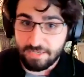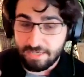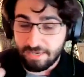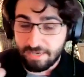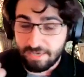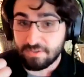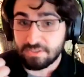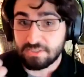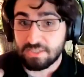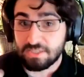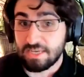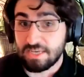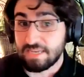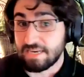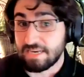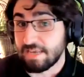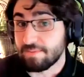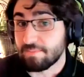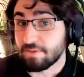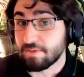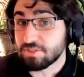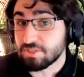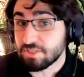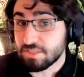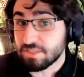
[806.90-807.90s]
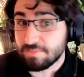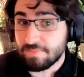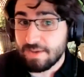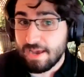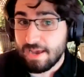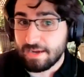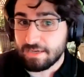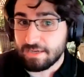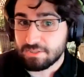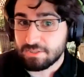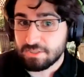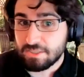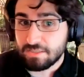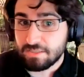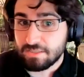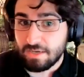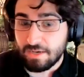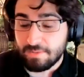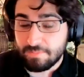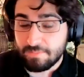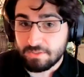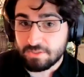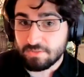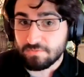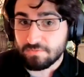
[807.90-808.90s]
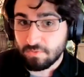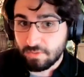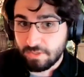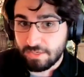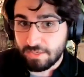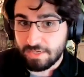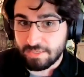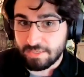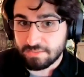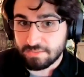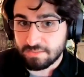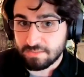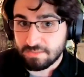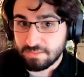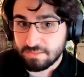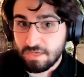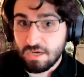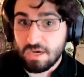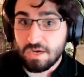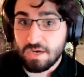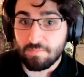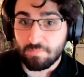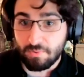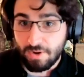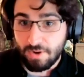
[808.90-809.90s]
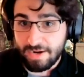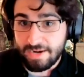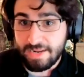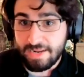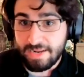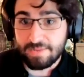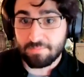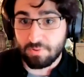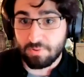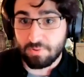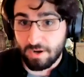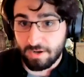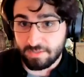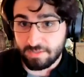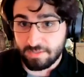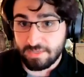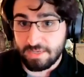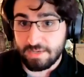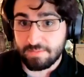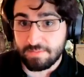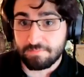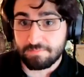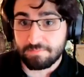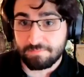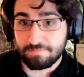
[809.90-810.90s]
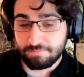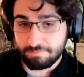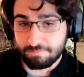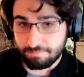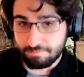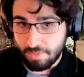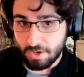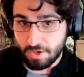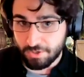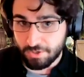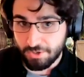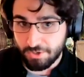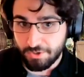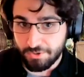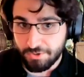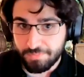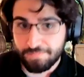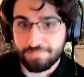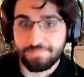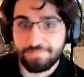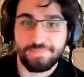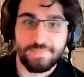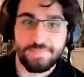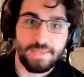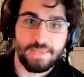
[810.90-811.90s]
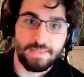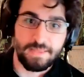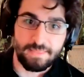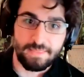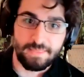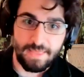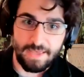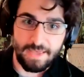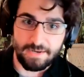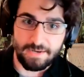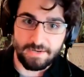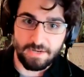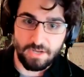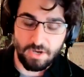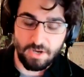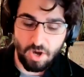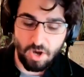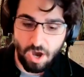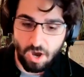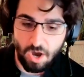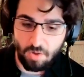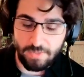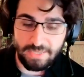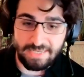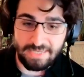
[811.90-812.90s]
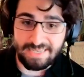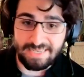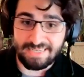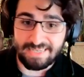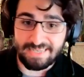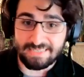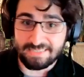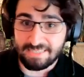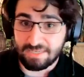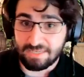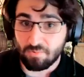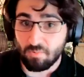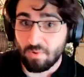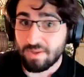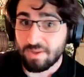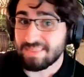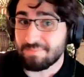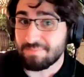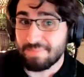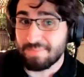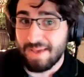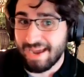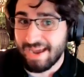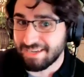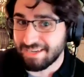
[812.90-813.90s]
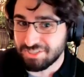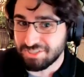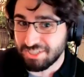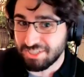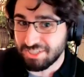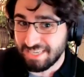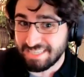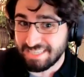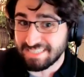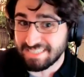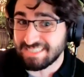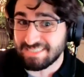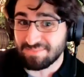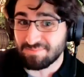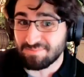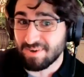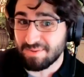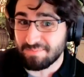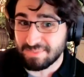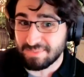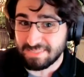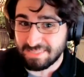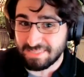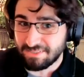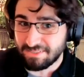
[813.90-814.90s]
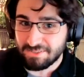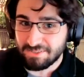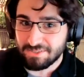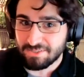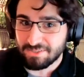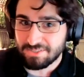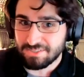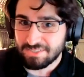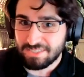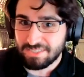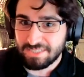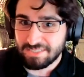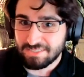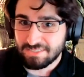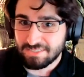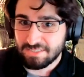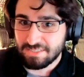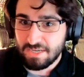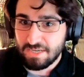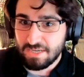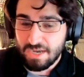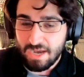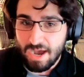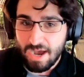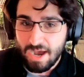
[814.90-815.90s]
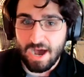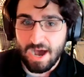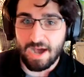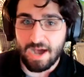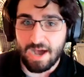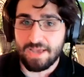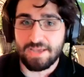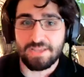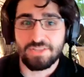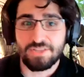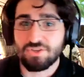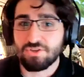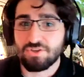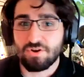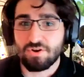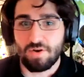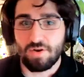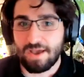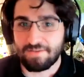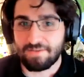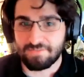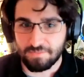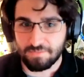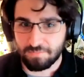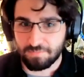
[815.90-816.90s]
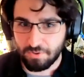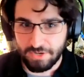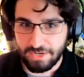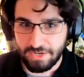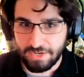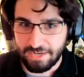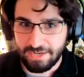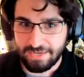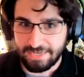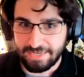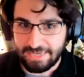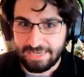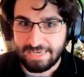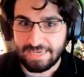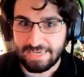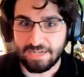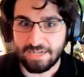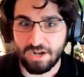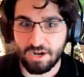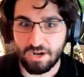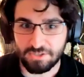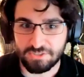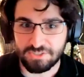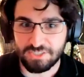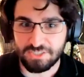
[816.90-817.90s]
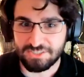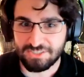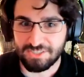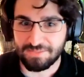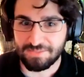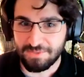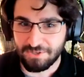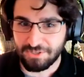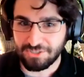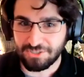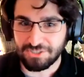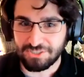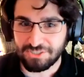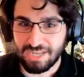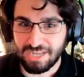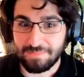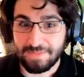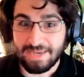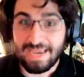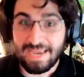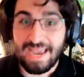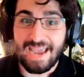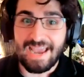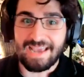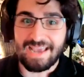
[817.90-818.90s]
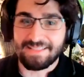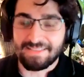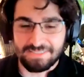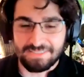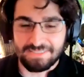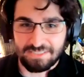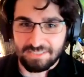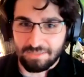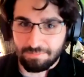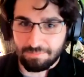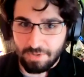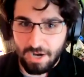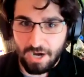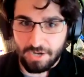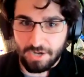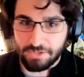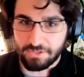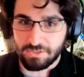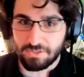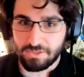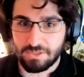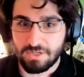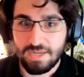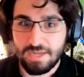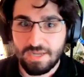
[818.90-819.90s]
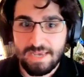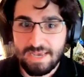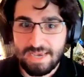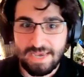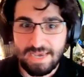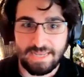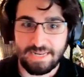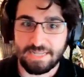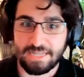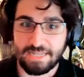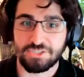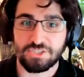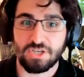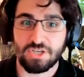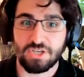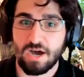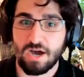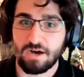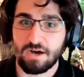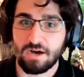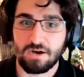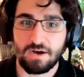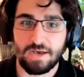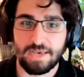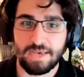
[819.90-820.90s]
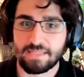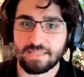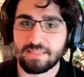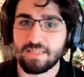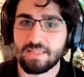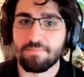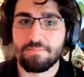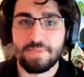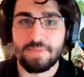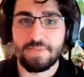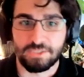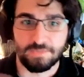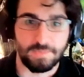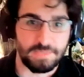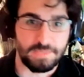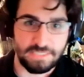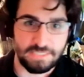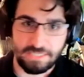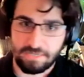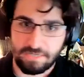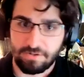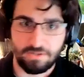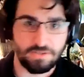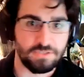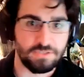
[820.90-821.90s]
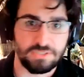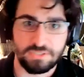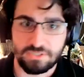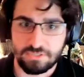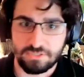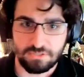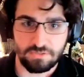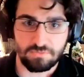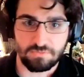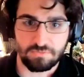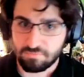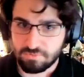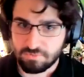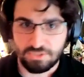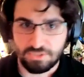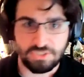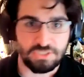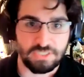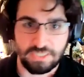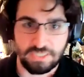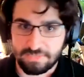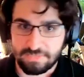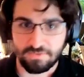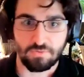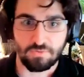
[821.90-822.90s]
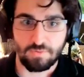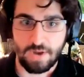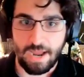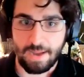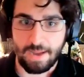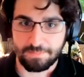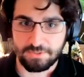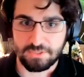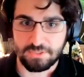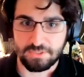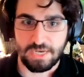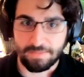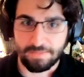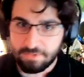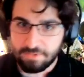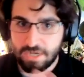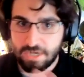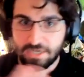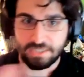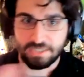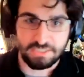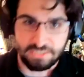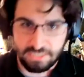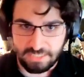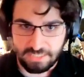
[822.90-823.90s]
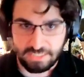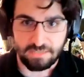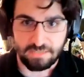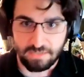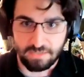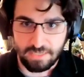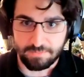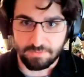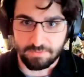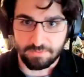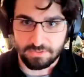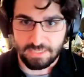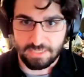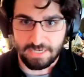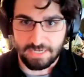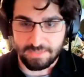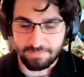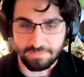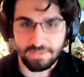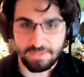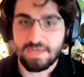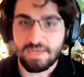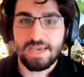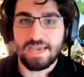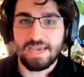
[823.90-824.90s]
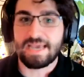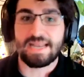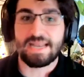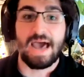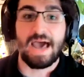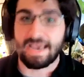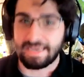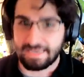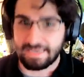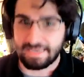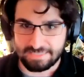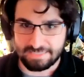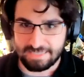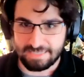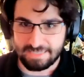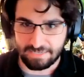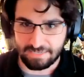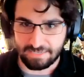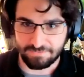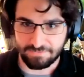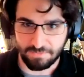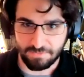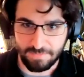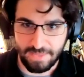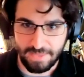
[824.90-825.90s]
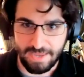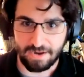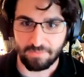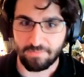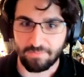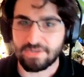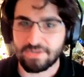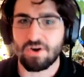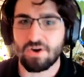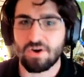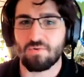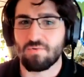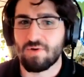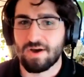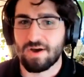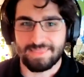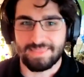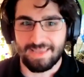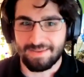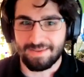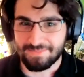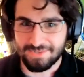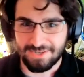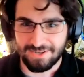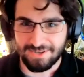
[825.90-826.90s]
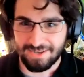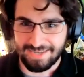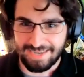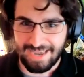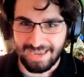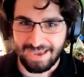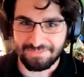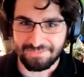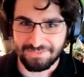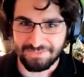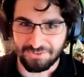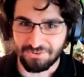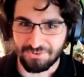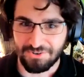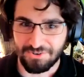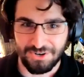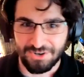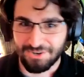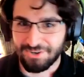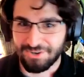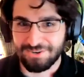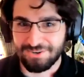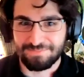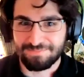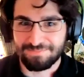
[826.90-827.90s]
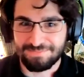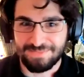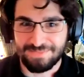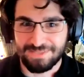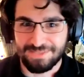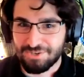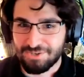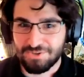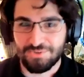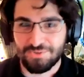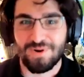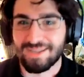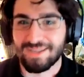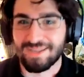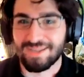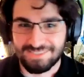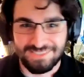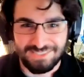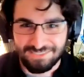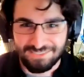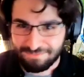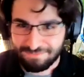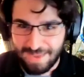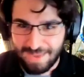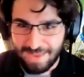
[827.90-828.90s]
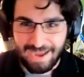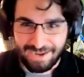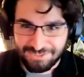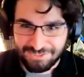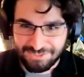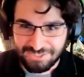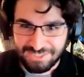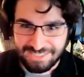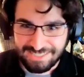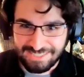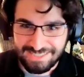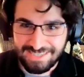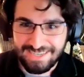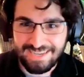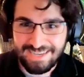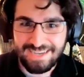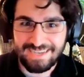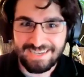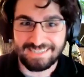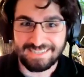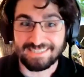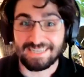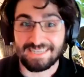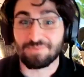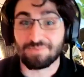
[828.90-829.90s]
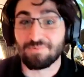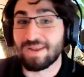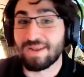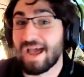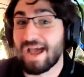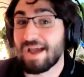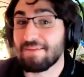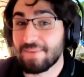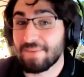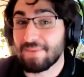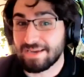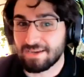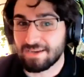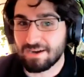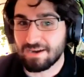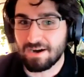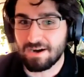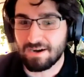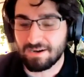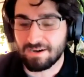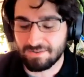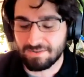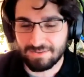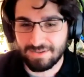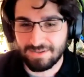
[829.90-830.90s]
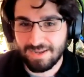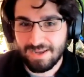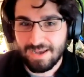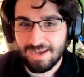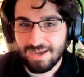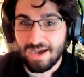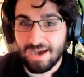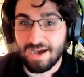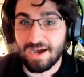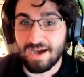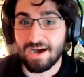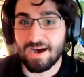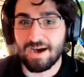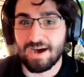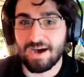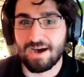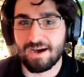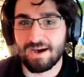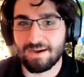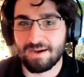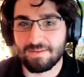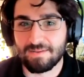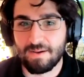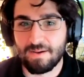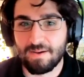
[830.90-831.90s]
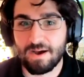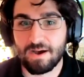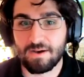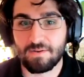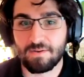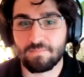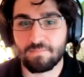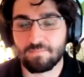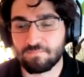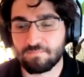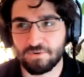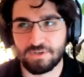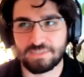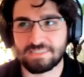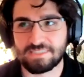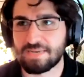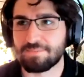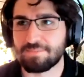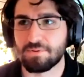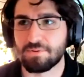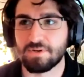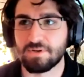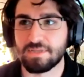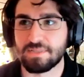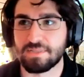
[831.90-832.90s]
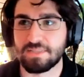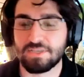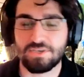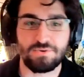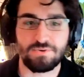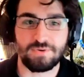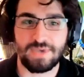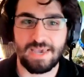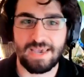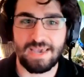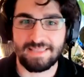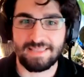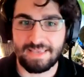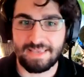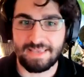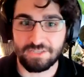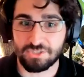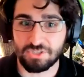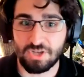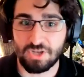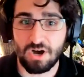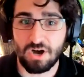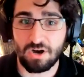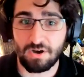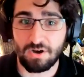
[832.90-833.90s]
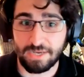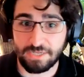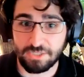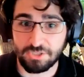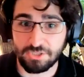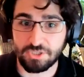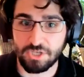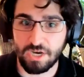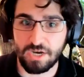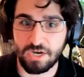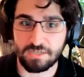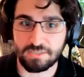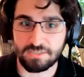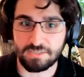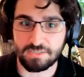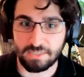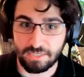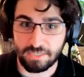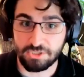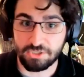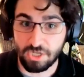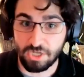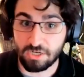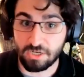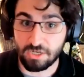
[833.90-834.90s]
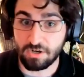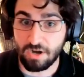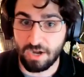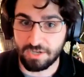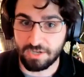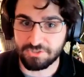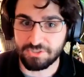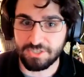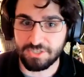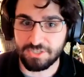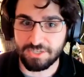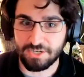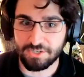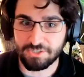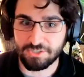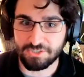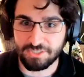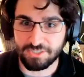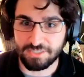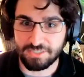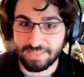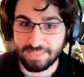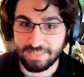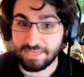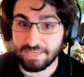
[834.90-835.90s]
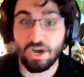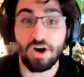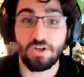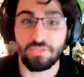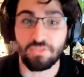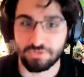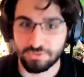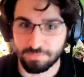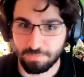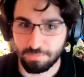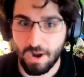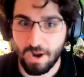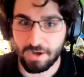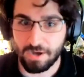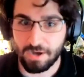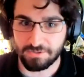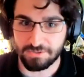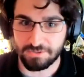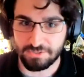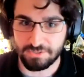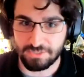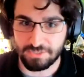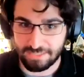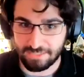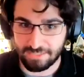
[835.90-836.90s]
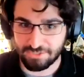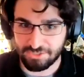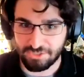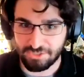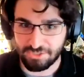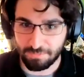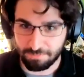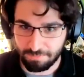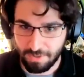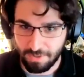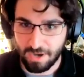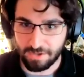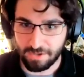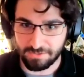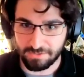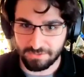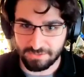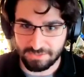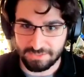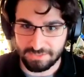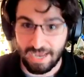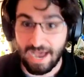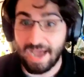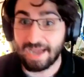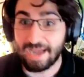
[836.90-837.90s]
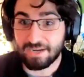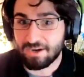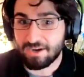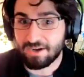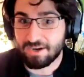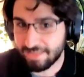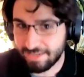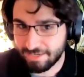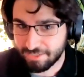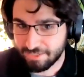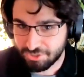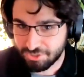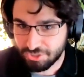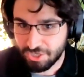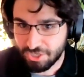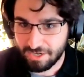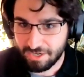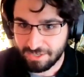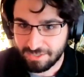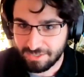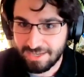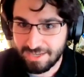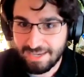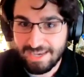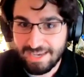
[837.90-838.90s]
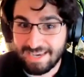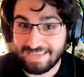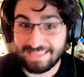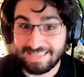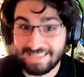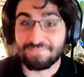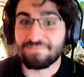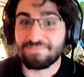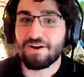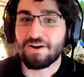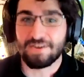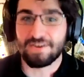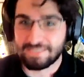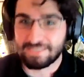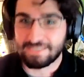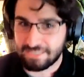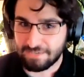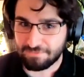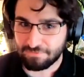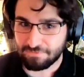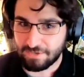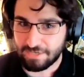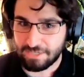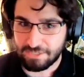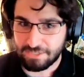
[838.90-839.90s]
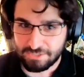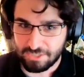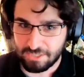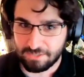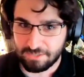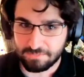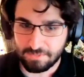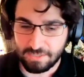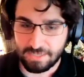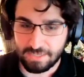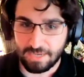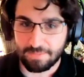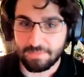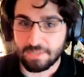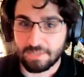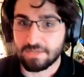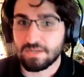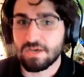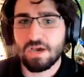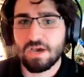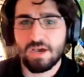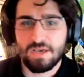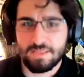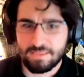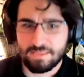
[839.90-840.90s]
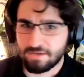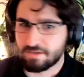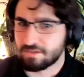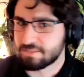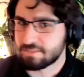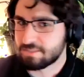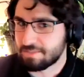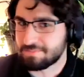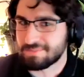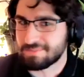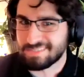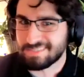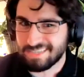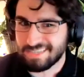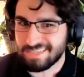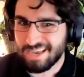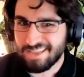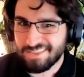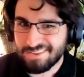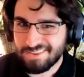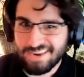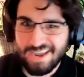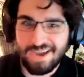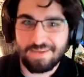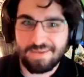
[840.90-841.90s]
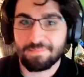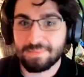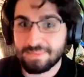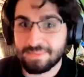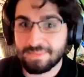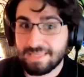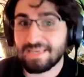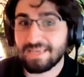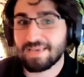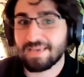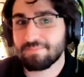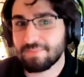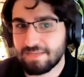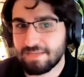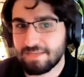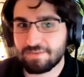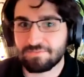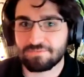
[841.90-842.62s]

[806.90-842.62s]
give us an image of the packaging image of what it is brand name product name barcode then all we need is like what the packaging is and what materials it is. Uh, and you don't have to put it like in our system. You can just tell me, hey, this is a bottle and it's got like the mixed material sl- sleeve or wrap type, not a sticky label type. And I can take it from there. We don't want them to like have to learn the nuances of packaging because like what I might call, uh, for example, in the UK, they just call like jugs, like a jug of laundry detergent. They call those bottles, like they're still bottles. I call that a jug, and they're right. very different in terms. Like, I mean, they're accepted together now, but they can be